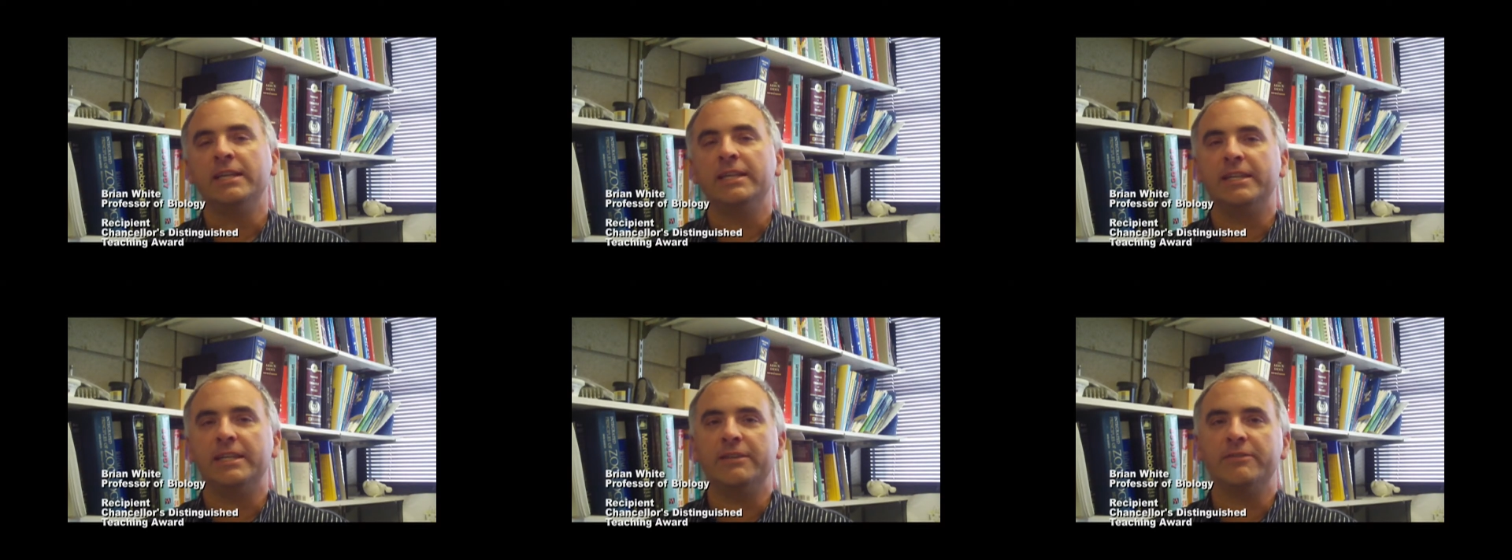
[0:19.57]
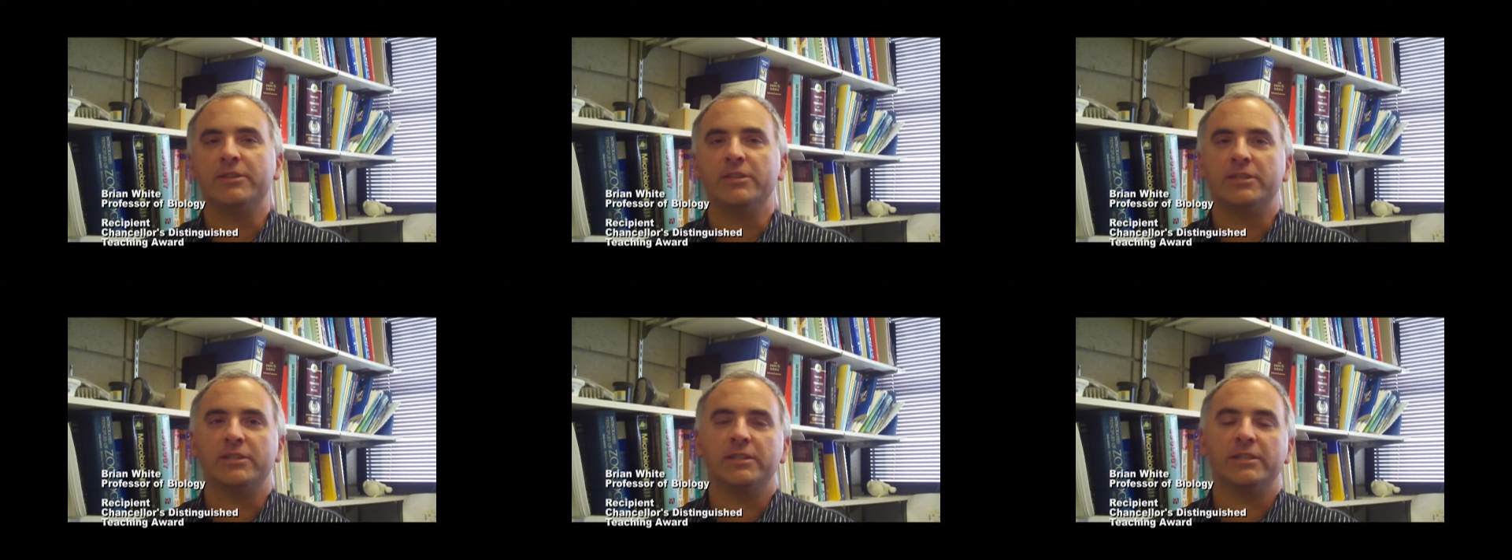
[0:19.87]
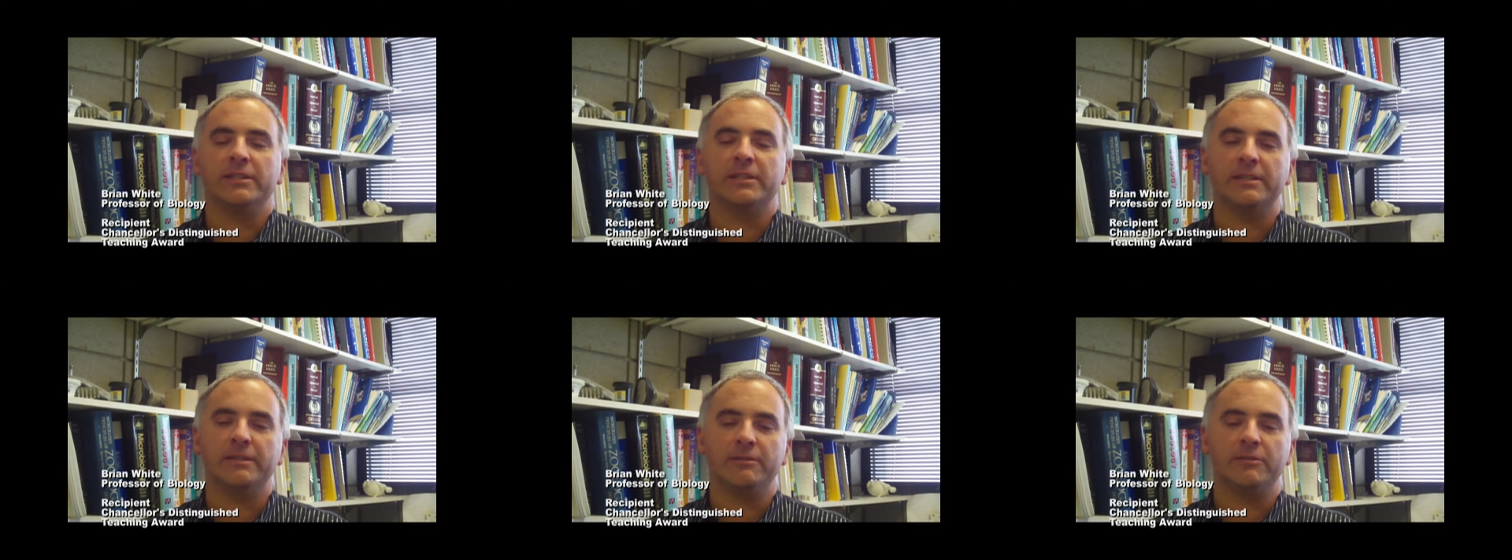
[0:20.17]
gives us
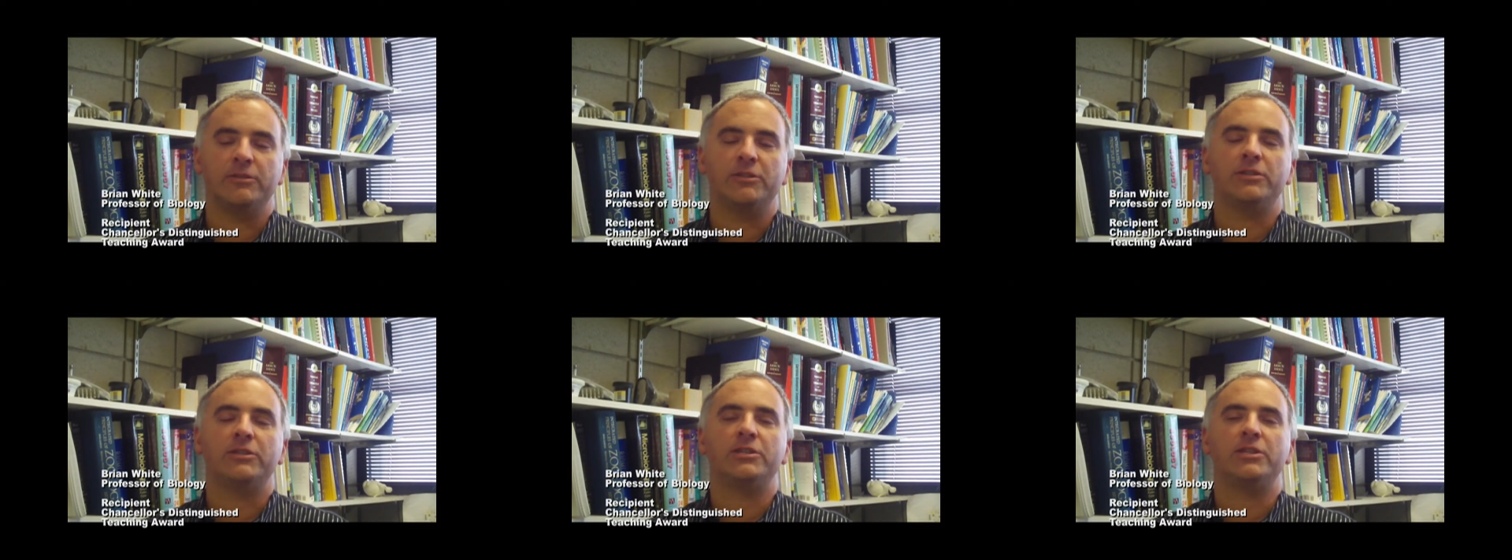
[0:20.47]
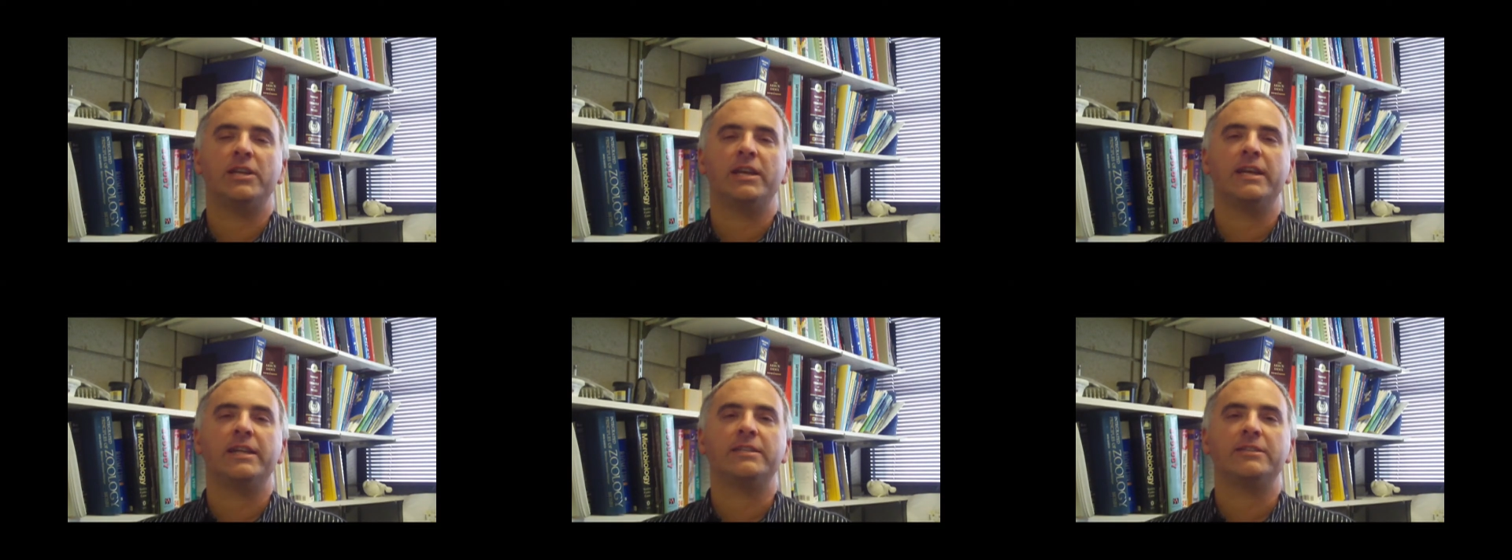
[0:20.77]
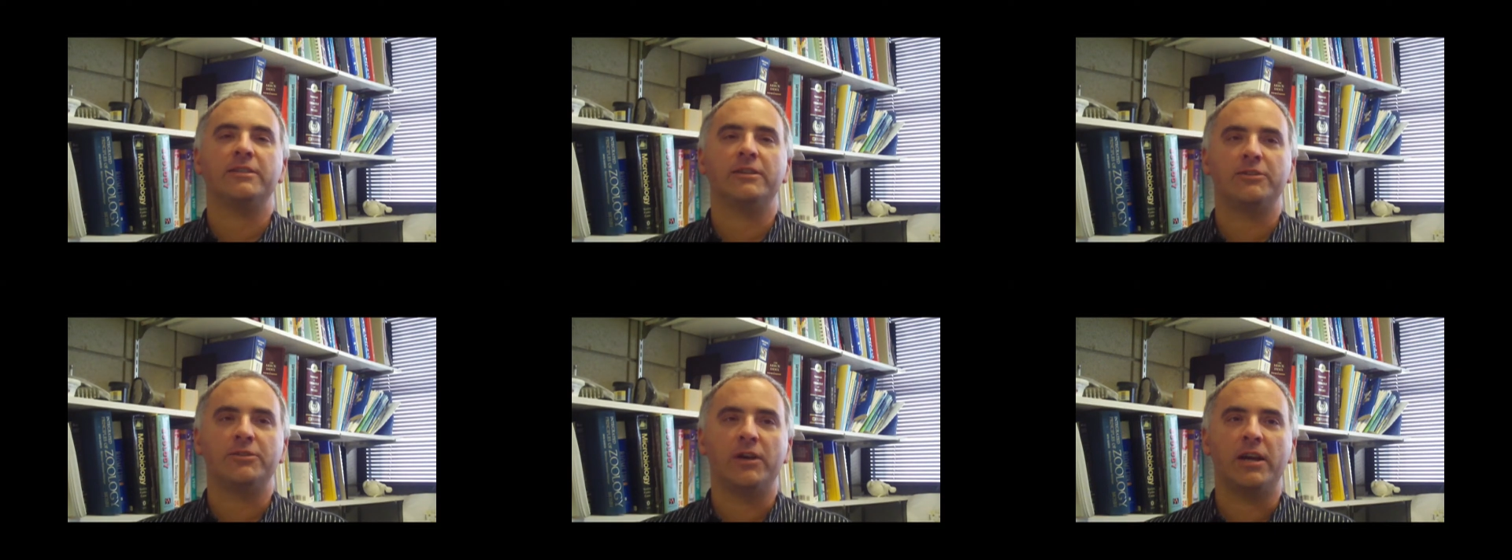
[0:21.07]
the chance
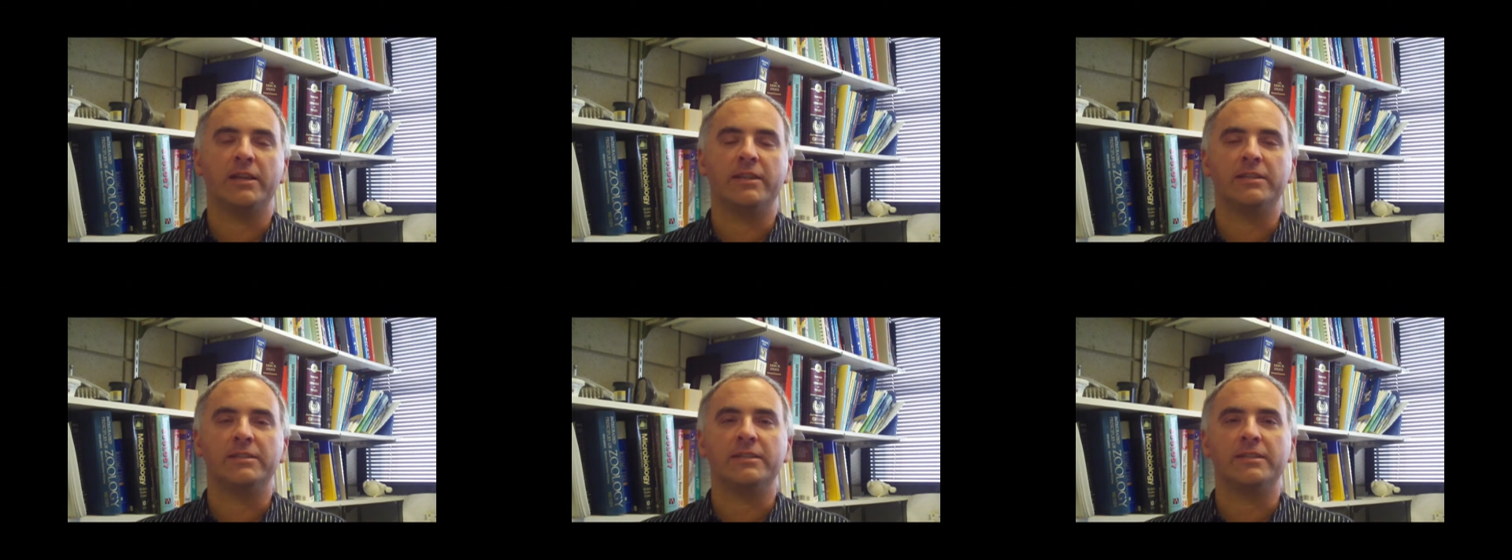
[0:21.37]
to try these